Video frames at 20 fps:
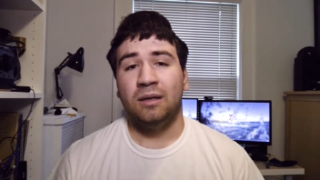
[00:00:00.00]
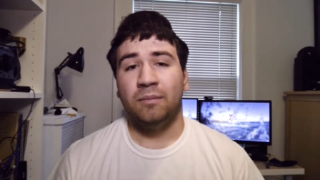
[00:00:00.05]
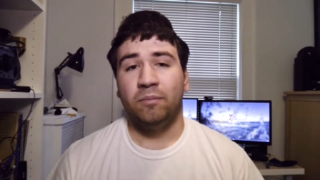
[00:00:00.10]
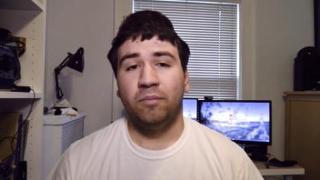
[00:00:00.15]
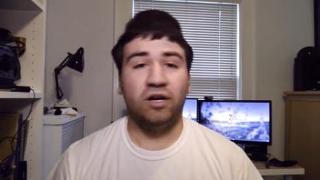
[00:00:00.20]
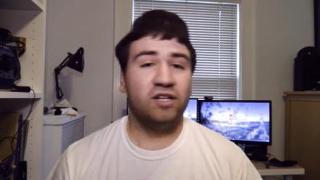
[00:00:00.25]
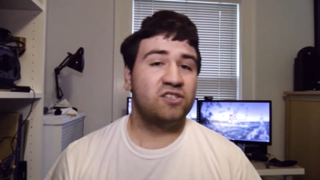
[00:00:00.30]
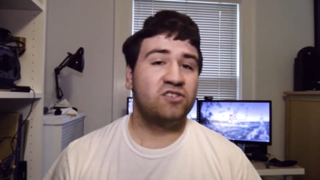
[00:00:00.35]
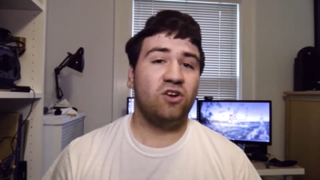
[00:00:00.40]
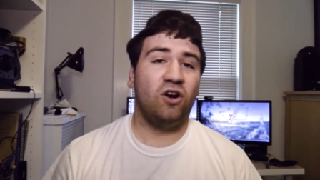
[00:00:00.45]

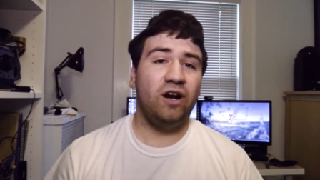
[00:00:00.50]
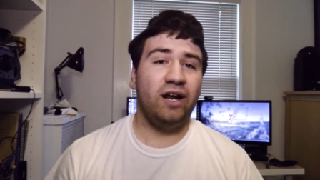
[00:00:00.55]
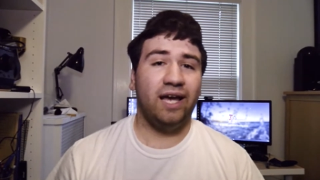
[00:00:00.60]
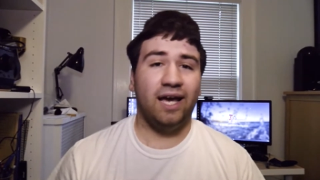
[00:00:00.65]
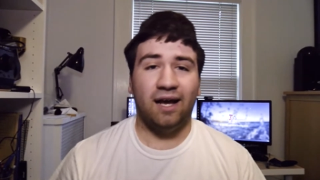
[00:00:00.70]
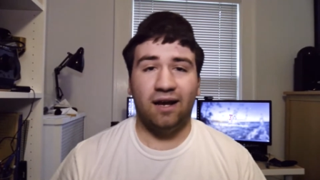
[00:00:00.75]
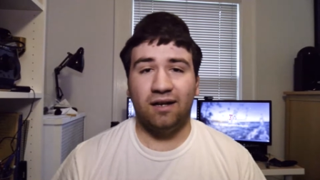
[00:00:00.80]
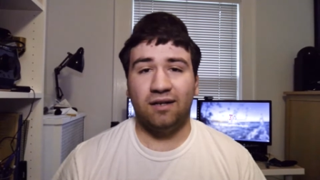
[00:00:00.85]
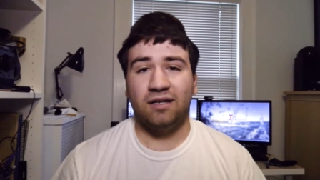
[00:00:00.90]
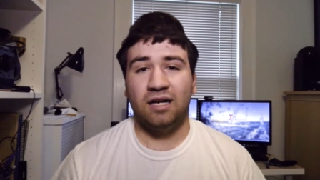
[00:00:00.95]
But starting
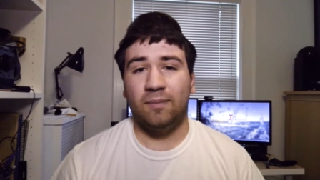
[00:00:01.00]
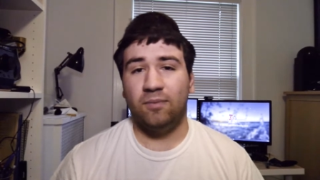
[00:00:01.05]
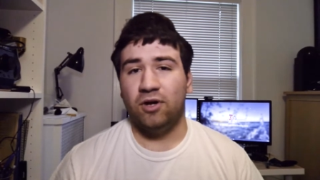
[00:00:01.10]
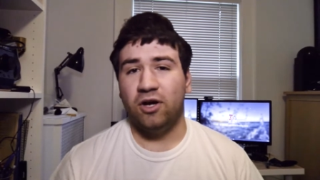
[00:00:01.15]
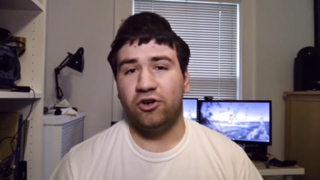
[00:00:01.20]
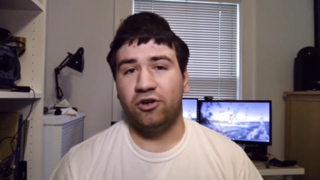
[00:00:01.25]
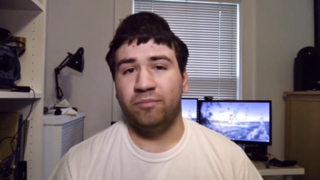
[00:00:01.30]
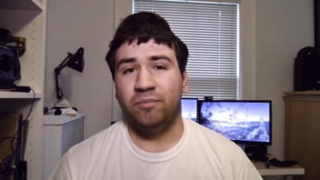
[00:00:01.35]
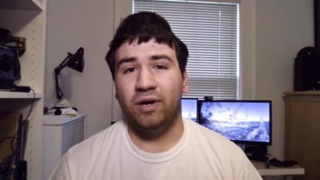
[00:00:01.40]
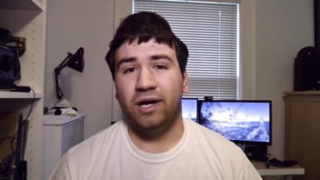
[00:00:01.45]
at a couple
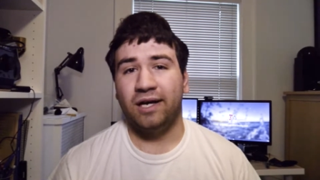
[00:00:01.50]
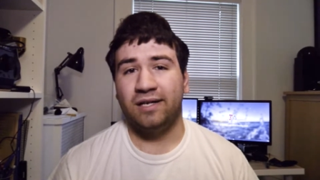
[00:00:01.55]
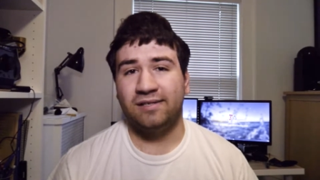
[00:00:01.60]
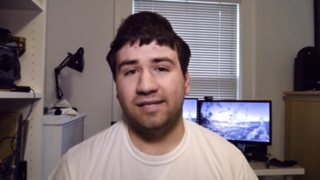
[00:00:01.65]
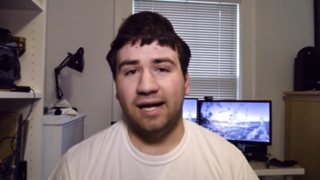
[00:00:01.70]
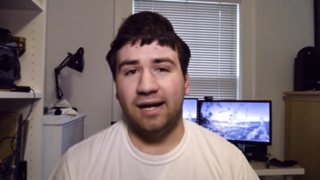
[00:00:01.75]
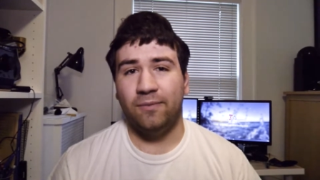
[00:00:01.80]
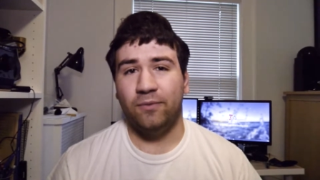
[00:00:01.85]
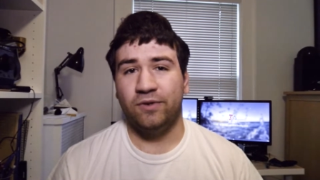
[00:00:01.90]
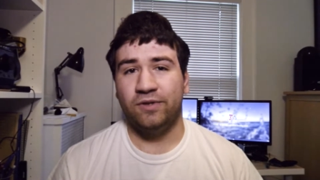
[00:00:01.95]
$100,
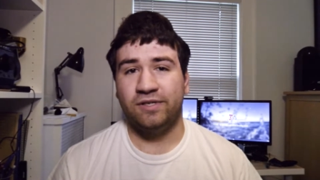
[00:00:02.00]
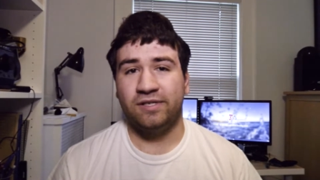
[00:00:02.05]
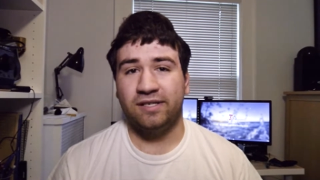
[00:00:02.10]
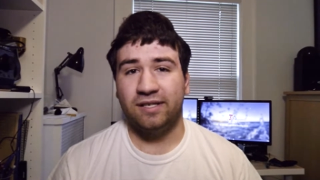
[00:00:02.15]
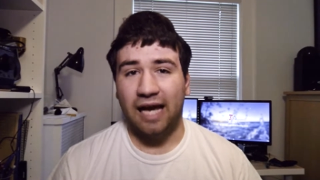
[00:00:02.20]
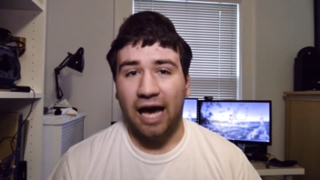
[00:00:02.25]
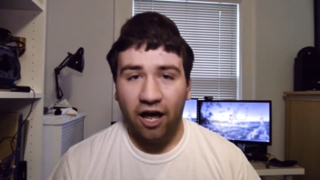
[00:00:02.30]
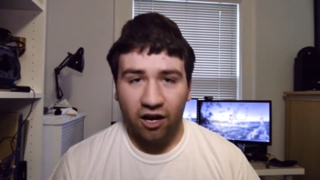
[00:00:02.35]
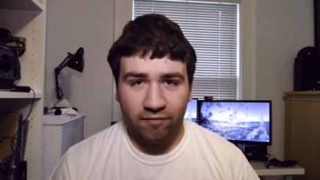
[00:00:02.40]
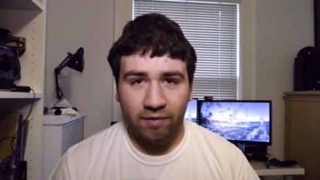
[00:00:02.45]
that was
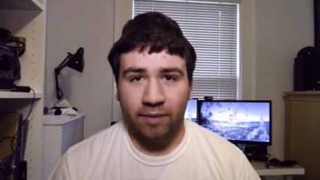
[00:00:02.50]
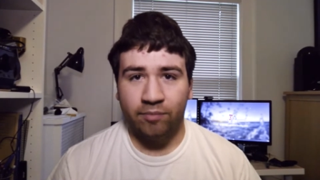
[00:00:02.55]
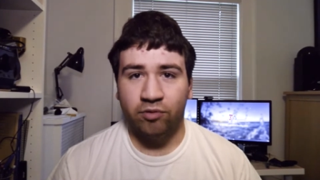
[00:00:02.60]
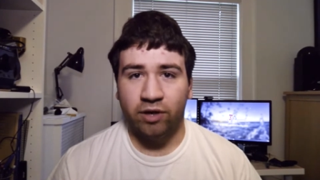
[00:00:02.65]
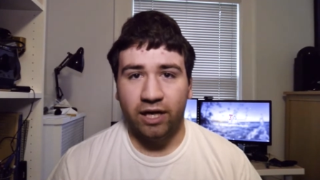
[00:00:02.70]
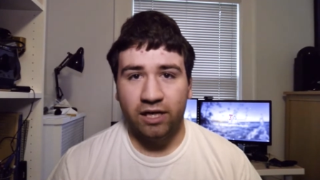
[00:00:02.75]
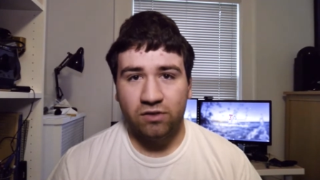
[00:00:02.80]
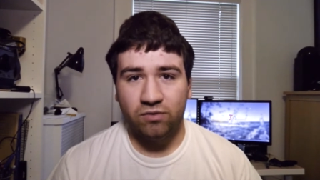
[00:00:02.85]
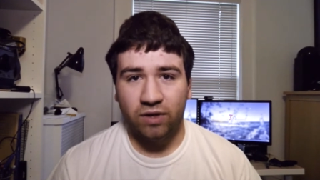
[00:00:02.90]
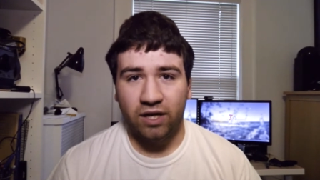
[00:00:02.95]
out of my
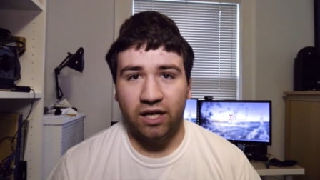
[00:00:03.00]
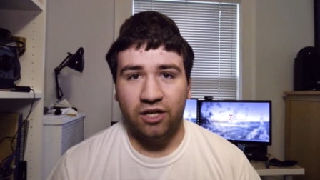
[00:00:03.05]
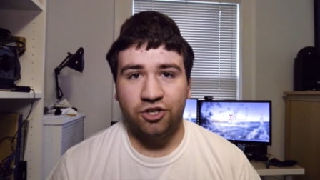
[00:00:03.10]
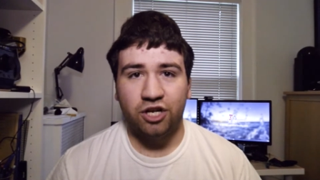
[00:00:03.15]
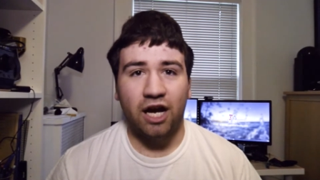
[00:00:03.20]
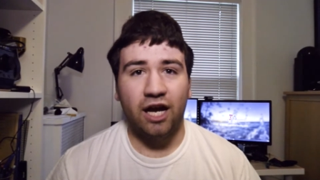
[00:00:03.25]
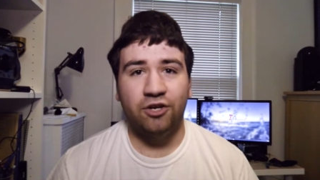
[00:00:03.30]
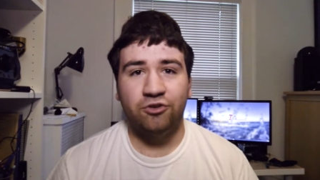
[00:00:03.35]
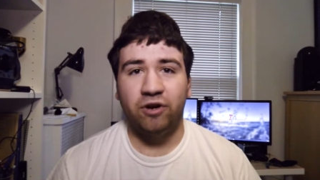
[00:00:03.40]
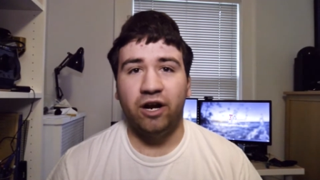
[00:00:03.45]
price range.
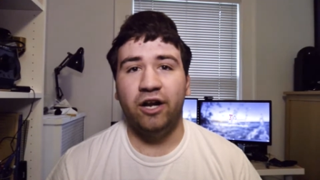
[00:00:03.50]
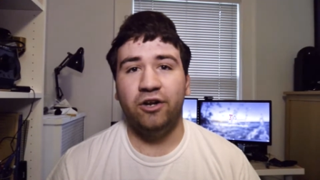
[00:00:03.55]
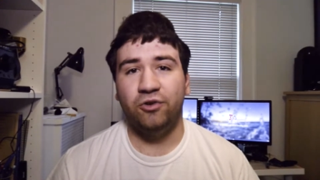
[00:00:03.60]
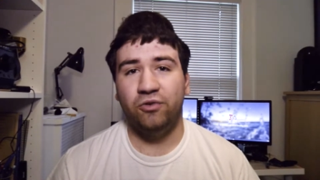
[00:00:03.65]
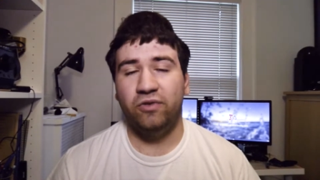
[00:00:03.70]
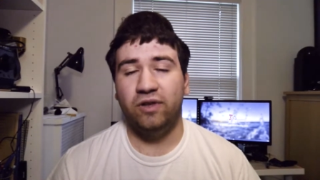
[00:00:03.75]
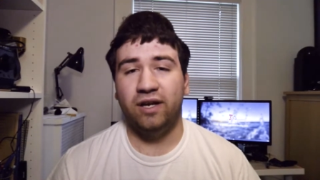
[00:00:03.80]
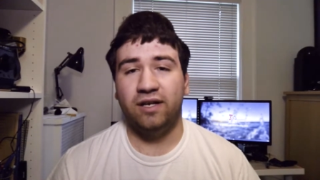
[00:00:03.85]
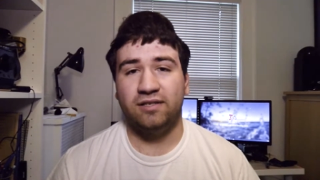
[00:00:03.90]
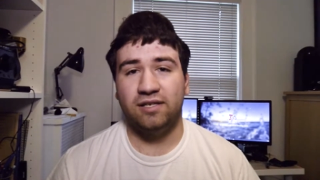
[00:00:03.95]
I try to do
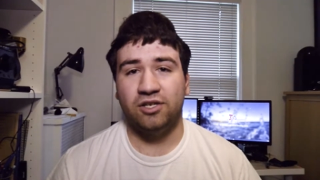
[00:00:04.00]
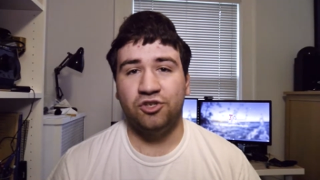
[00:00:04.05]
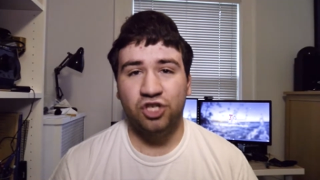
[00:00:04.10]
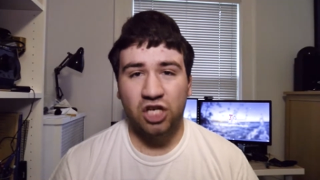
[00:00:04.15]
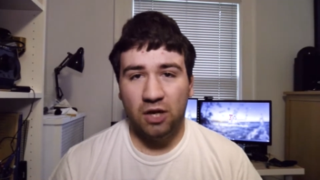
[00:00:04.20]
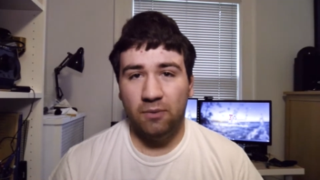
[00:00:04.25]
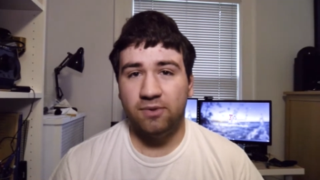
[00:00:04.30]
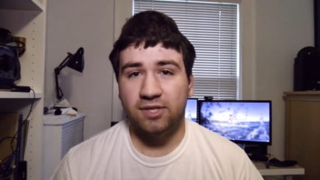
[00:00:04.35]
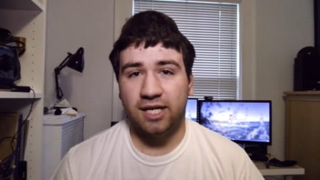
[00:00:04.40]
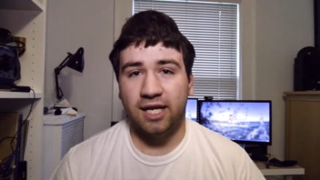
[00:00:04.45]
things as
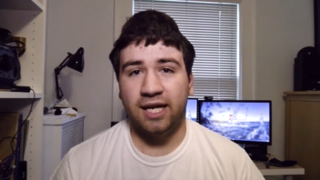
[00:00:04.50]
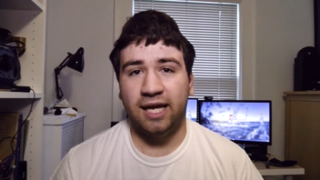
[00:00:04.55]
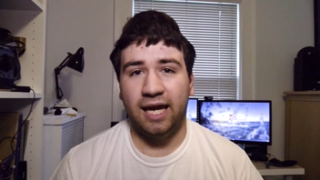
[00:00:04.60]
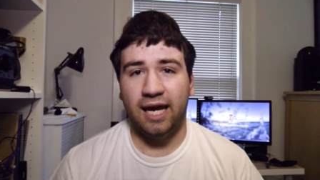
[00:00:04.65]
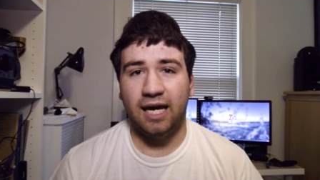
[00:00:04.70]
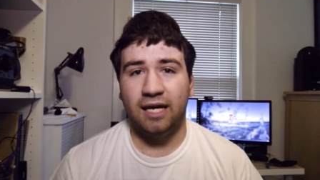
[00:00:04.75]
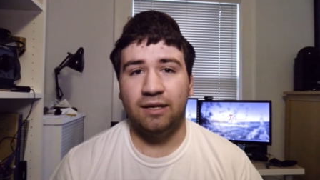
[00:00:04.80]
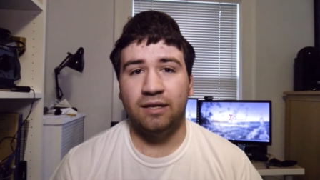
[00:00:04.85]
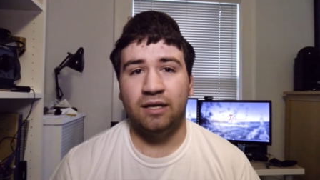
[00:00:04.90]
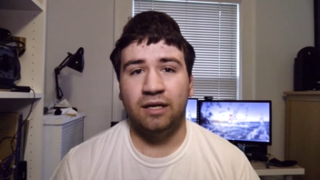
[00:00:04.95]
cheap as I
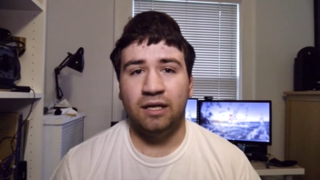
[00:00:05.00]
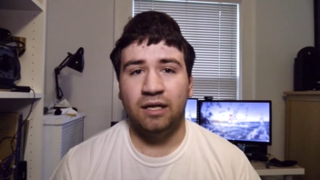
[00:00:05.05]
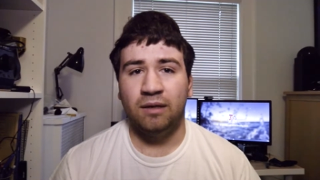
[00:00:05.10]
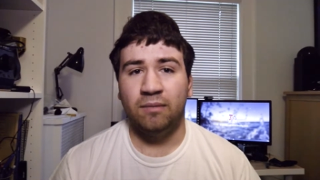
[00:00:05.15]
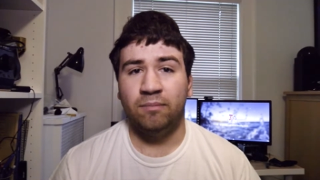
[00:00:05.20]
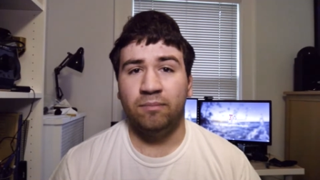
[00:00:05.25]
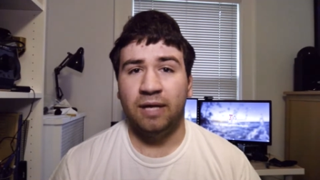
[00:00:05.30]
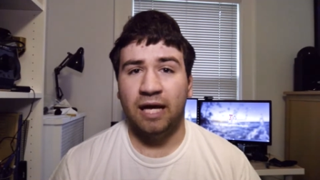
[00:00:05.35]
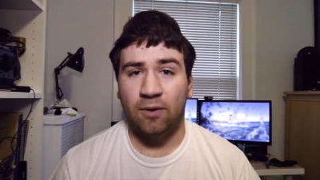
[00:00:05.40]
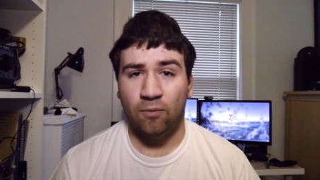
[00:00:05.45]
can
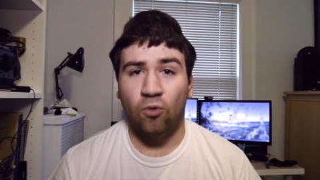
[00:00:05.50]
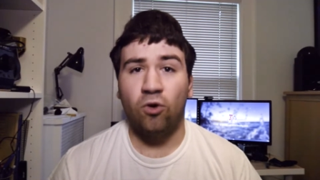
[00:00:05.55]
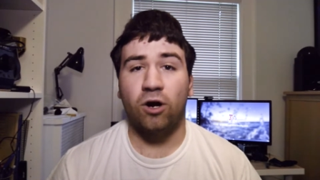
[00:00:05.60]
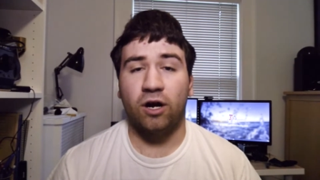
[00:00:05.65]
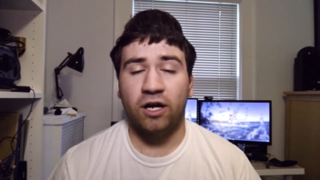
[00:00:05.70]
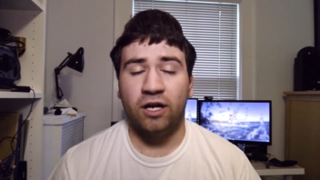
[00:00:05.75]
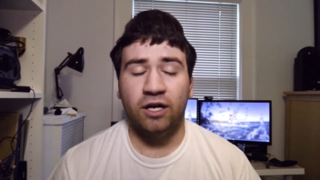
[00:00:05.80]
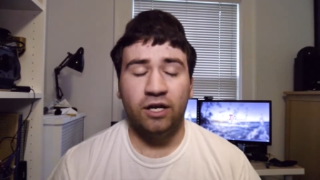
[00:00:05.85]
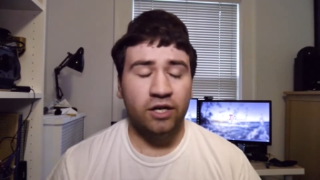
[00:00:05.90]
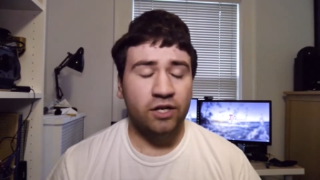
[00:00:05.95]
that
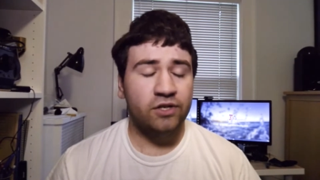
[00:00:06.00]
work.